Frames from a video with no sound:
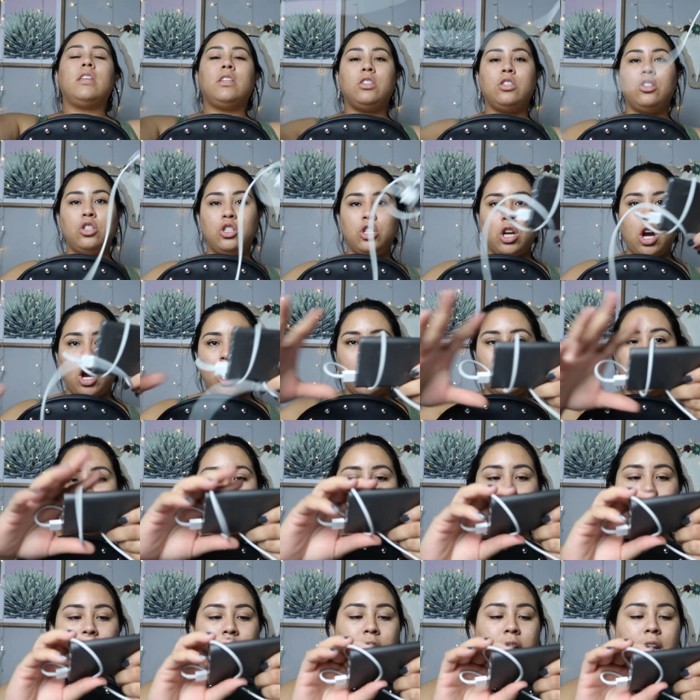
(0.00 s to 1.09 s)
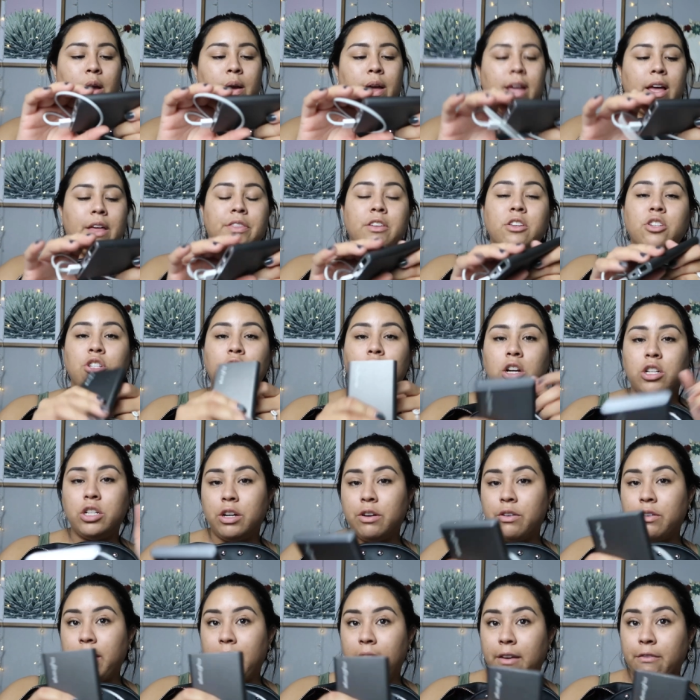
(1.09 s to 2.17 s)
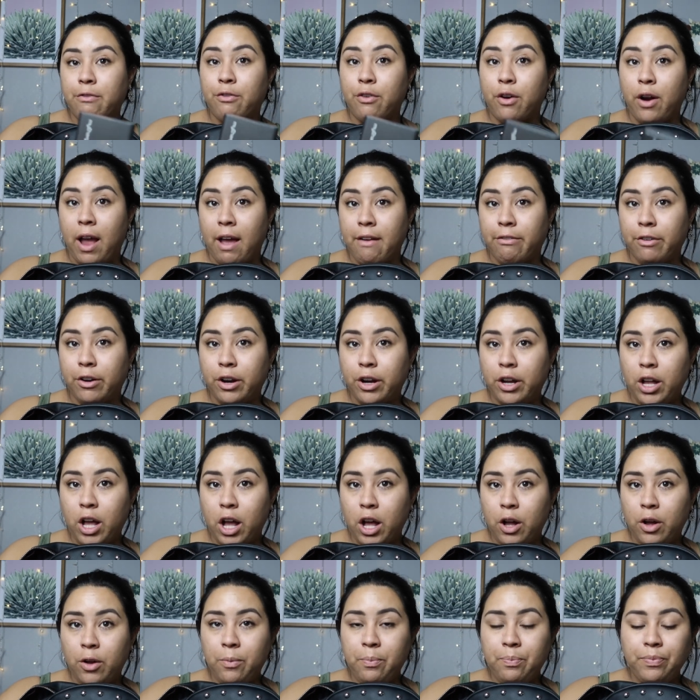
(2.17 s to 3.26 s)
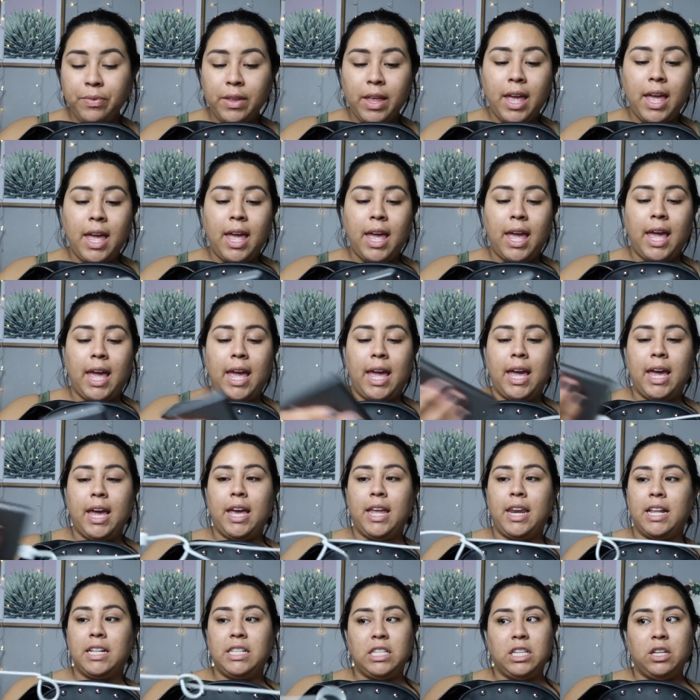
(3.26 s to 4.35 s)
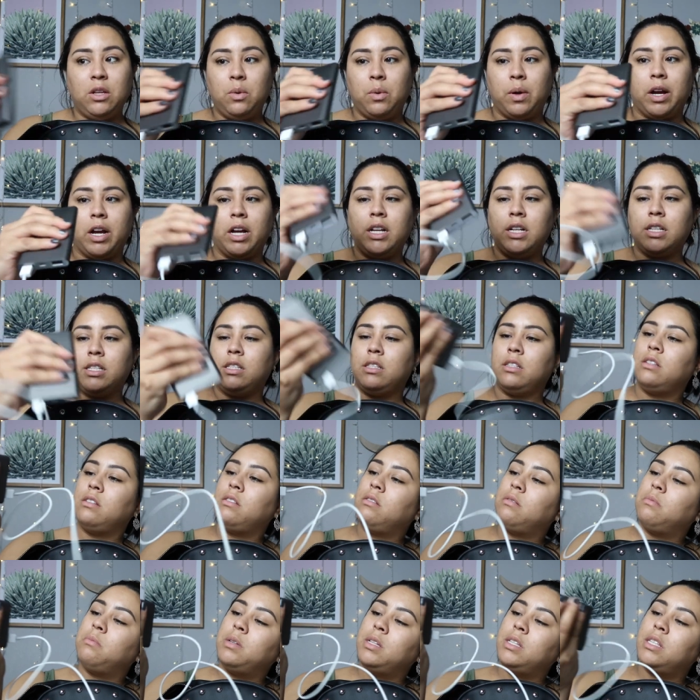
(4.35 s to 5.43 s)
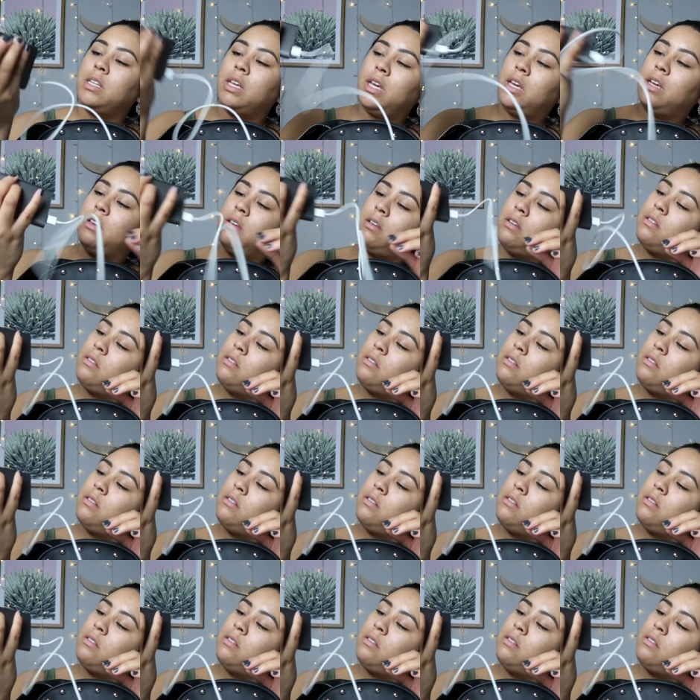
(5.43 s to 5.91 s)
this charger. Now I got this charger like forever ago and it still works. Let me see.